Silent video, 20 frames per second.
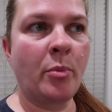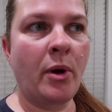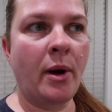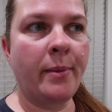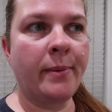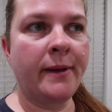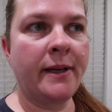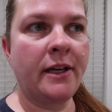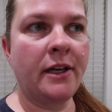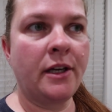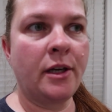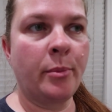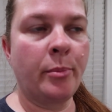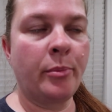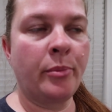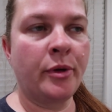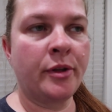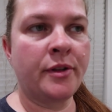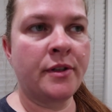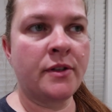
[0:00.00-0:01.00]
probably gonna
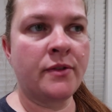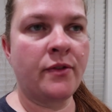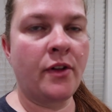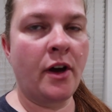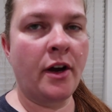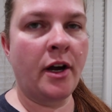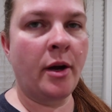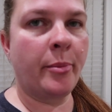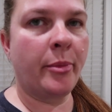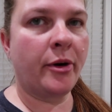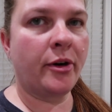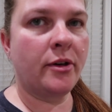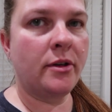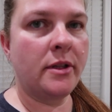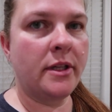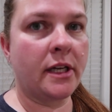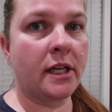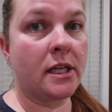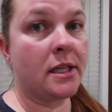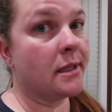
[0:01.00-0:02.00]
put this vlog up
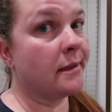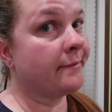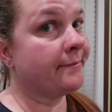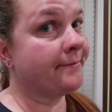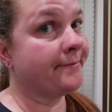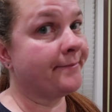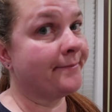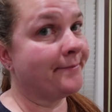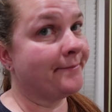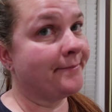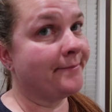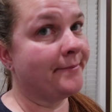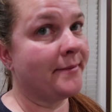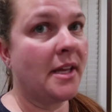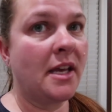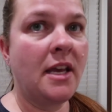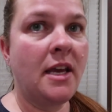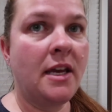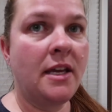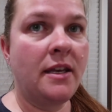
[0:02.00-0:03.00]
early.
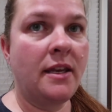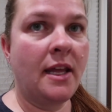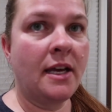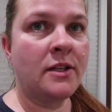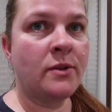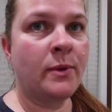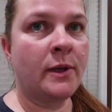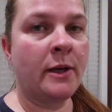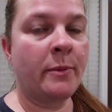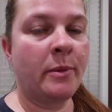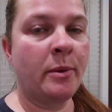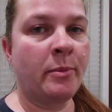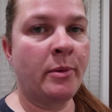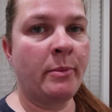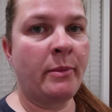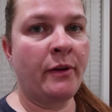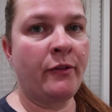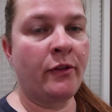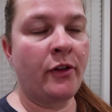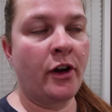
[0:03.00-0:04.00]
Next week I'm gonna
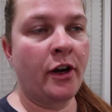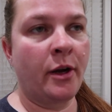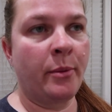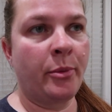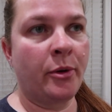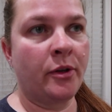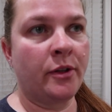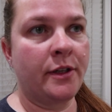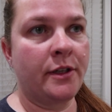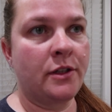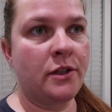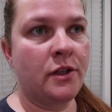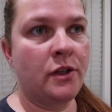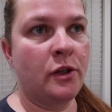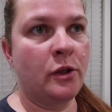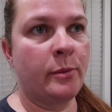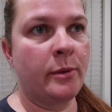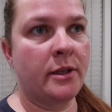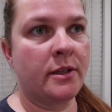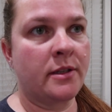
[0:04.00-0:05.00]
put my vlog up early
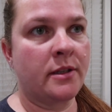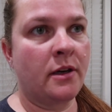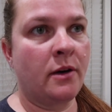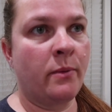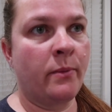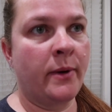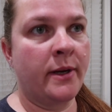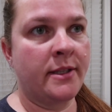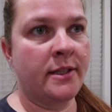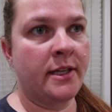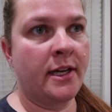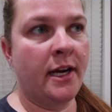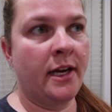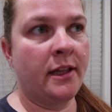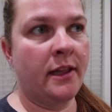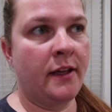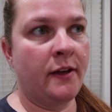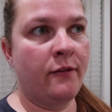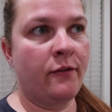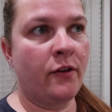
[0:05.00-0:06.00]
too, because then on Wednesday
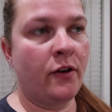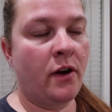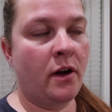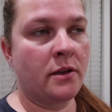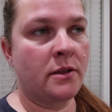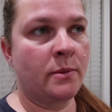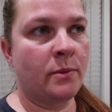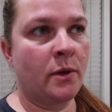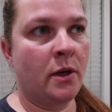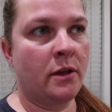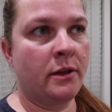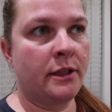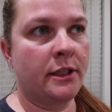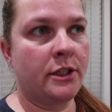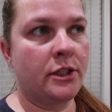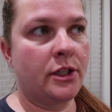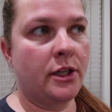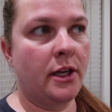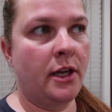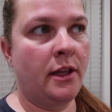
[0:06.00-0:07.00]
I leave for Costume
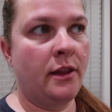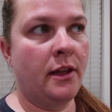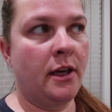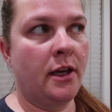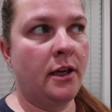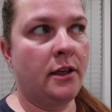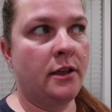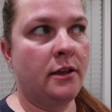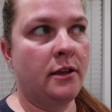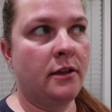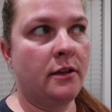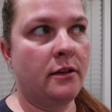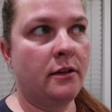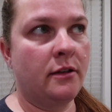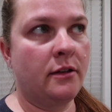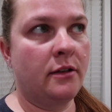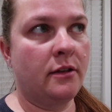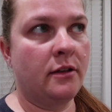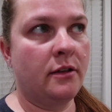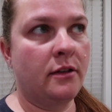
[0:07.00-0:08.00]
College and then
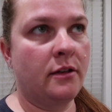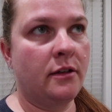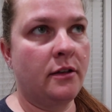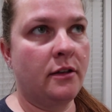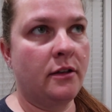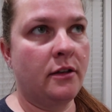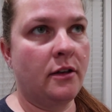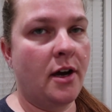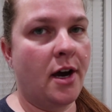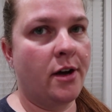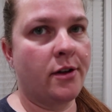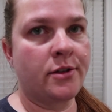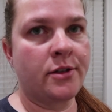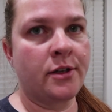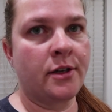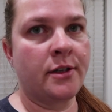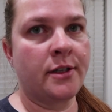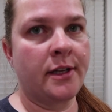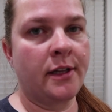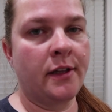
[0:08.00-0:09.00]
I'll
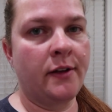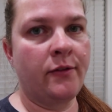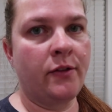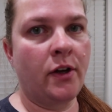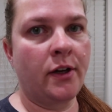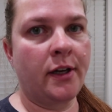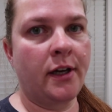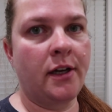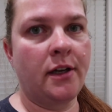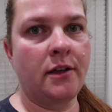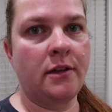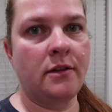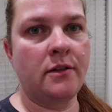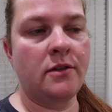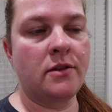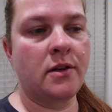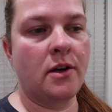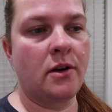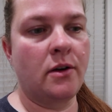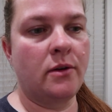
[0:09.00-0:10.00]
start daily vlogging.
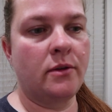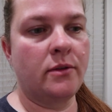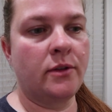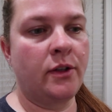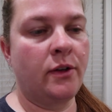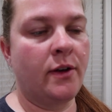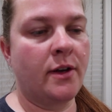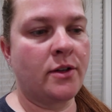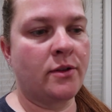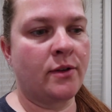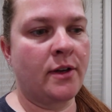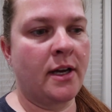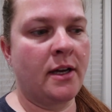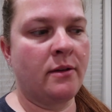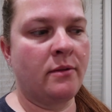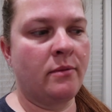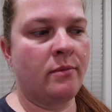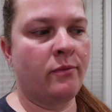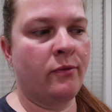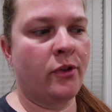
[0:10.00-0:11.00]
So you guys will
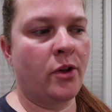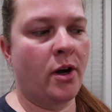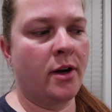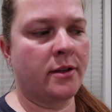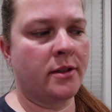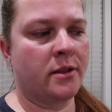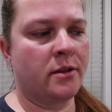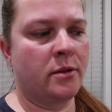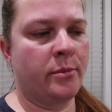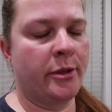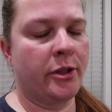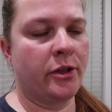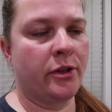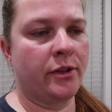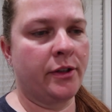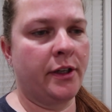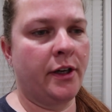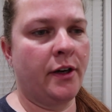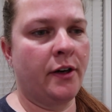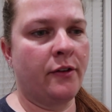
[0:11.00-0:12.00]
get vlogs a little bit
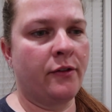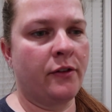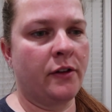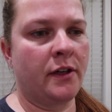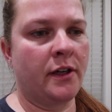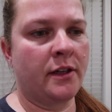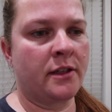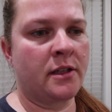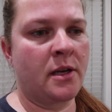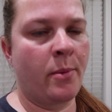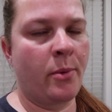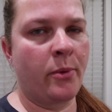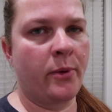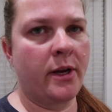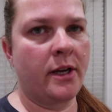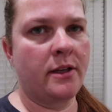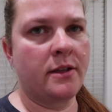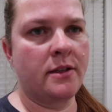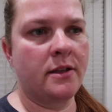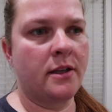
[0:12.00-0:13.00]
earlier for the next couple
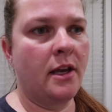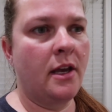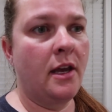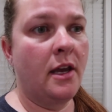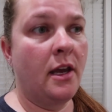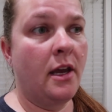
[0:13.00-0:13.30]
weeks.